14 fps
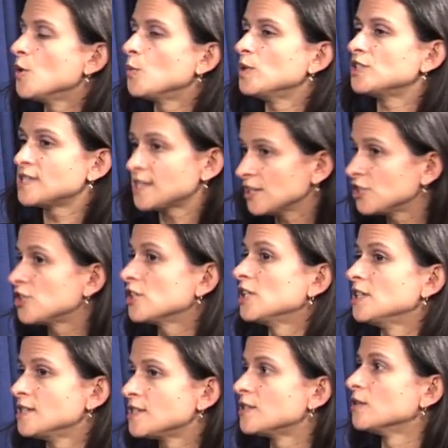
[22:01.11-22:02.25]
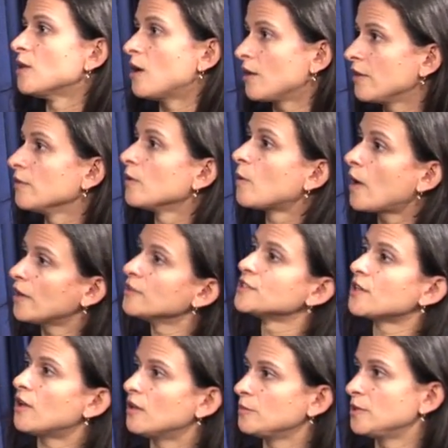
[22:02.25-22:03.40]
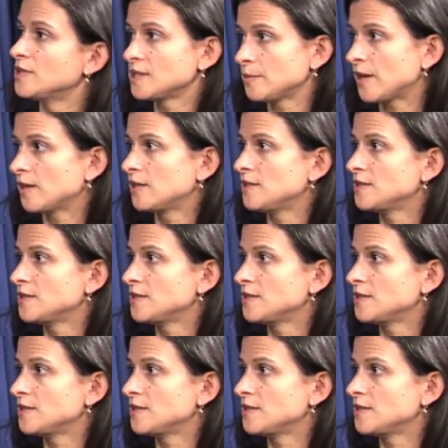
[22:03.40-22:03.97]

which essentially is the law that requires all municipalities